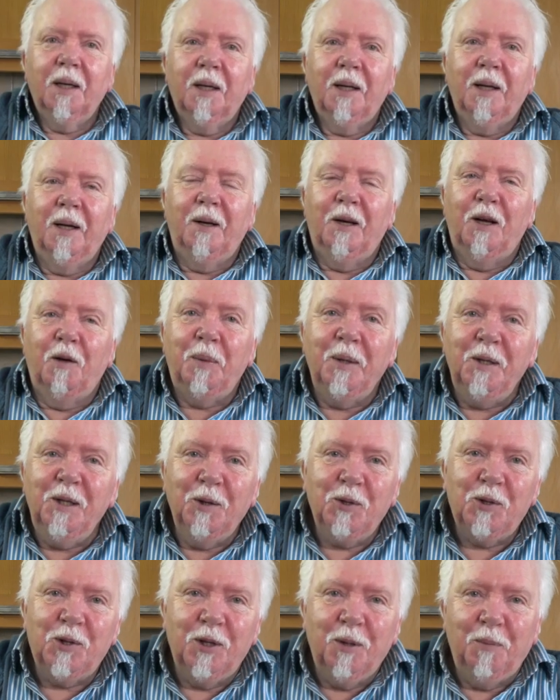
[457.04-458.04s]
Uh, I've been
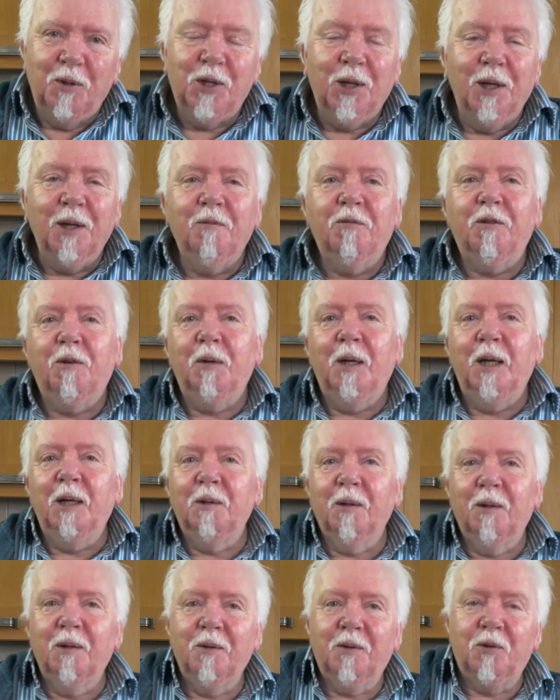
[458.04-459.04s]
using the machine for
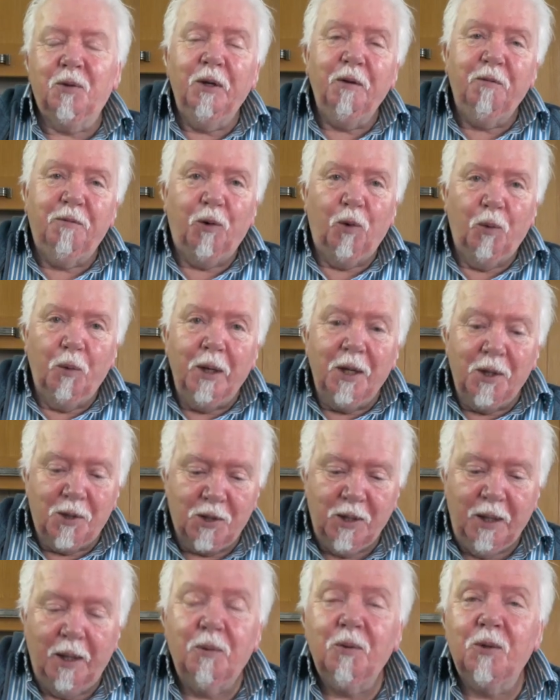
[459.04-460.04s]
about three or four weeks
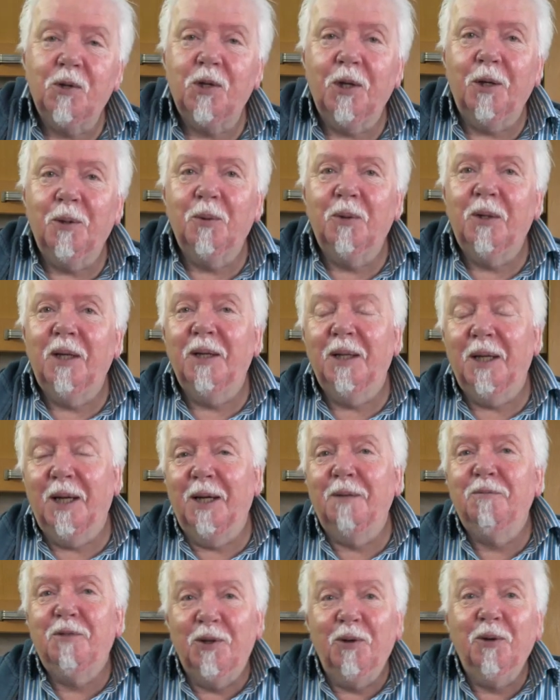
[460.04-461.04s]
now, so uh,
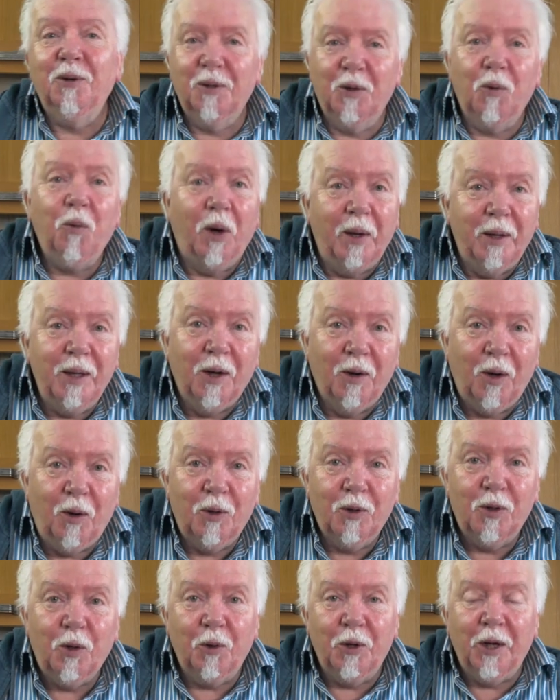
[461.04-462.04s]
I've done quite a lot
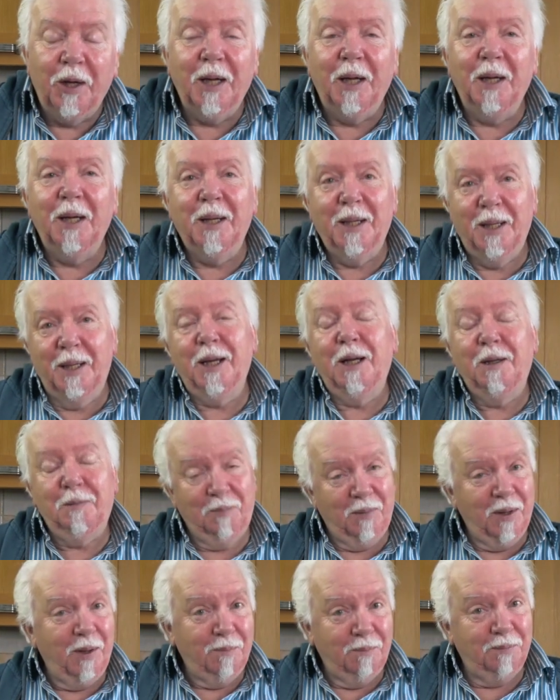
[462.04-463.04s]
of cooking in it, and i
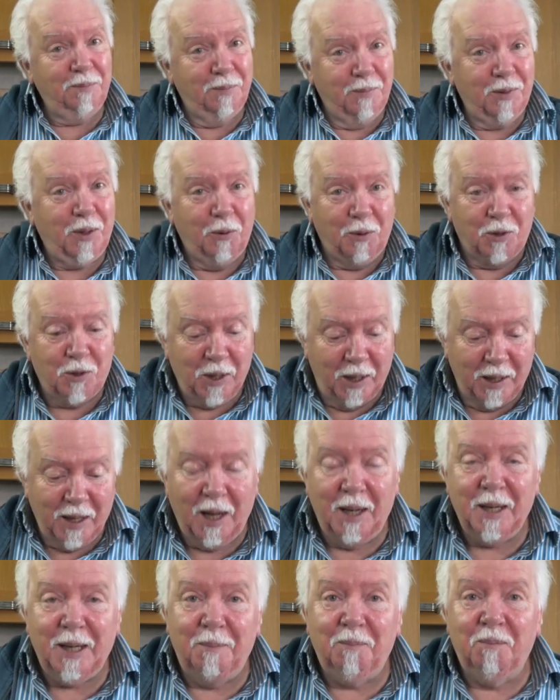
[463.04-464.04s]
have got to say
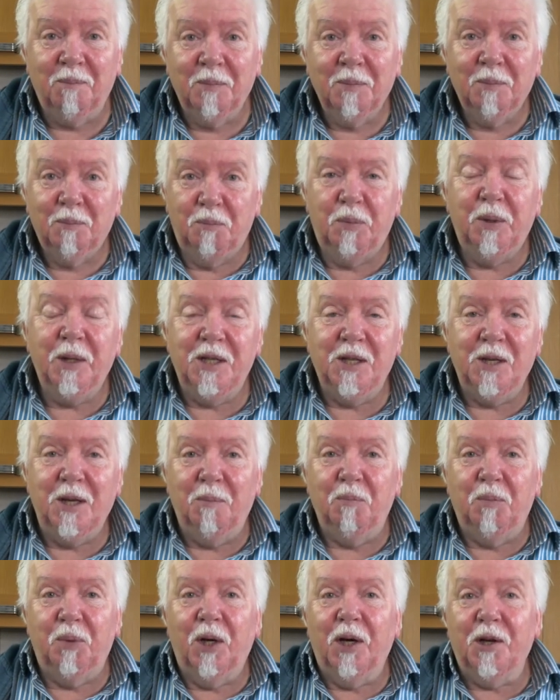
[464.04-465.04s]
I am pretty
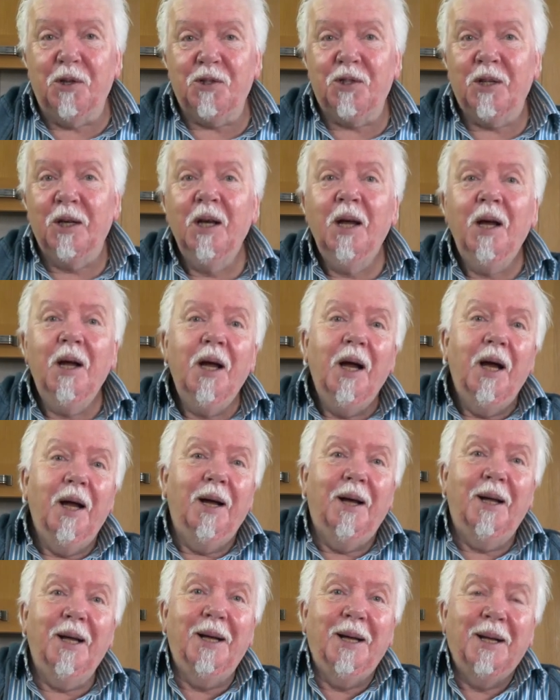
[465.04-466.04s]
impressed.
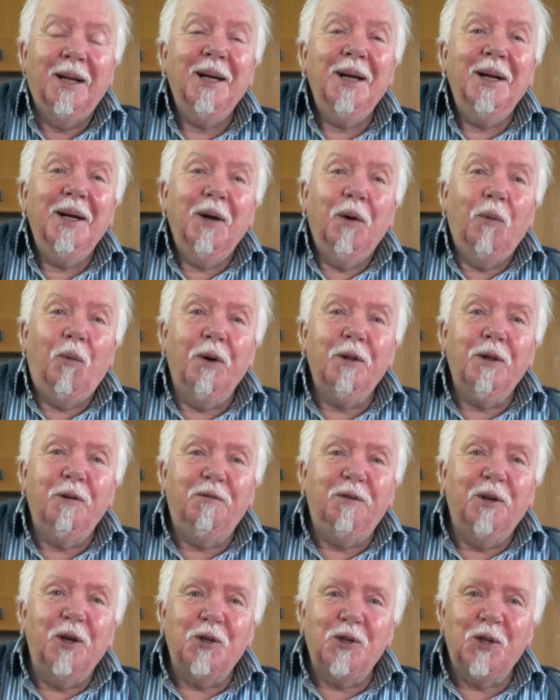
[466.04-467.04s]
Uh, one of the
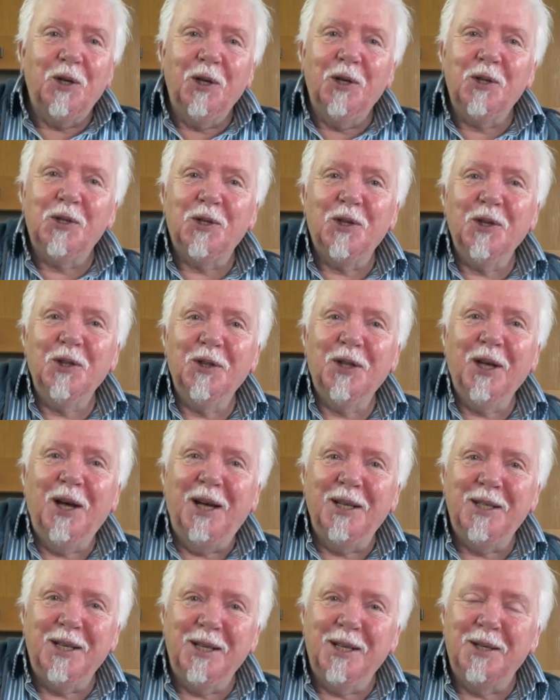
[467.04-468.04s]
first things that
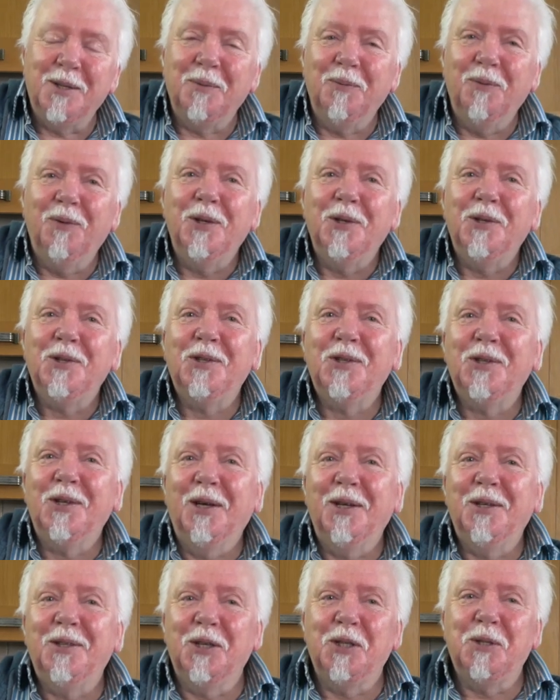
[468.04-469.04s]
I did was
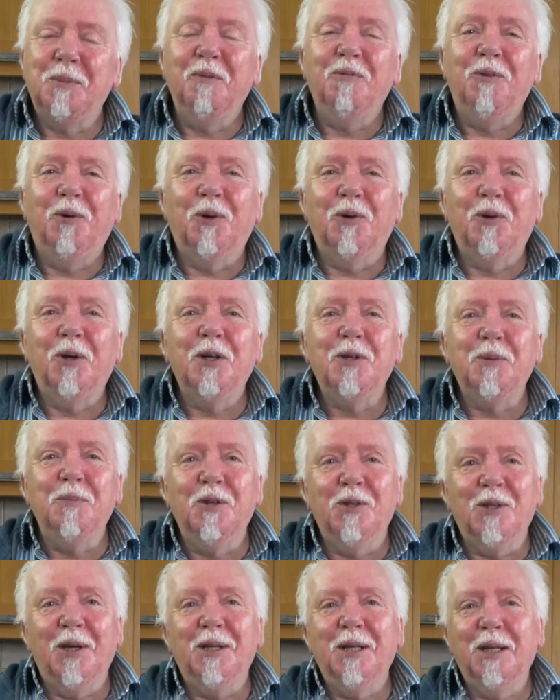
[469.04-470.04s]
uh, just before
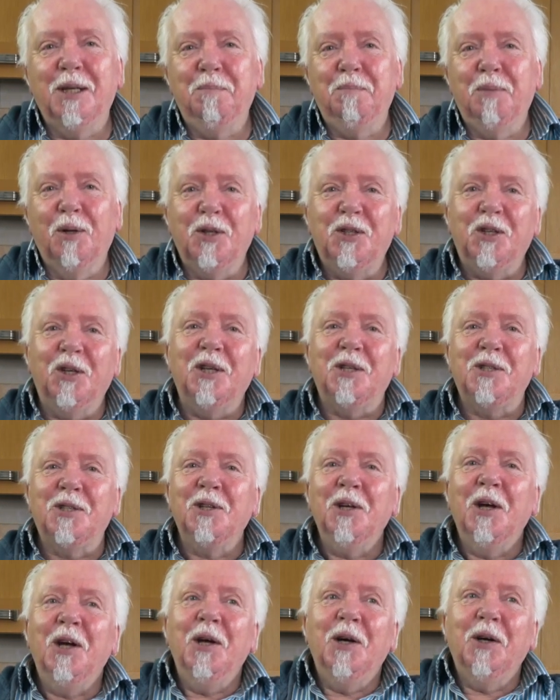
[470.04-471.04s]
Christmas, I did a budget
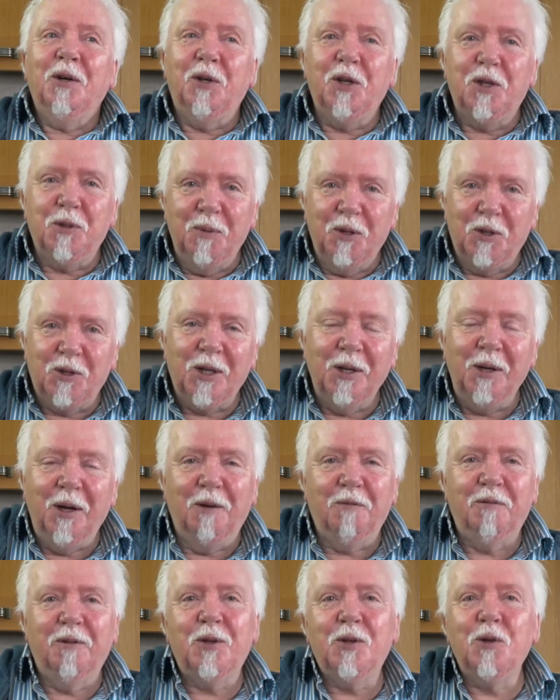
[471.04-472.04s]
Christmas dinner
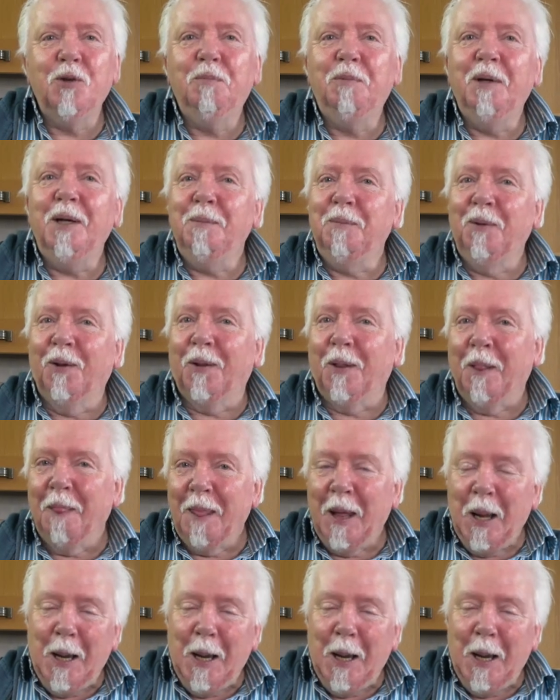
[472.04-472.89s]
for two people.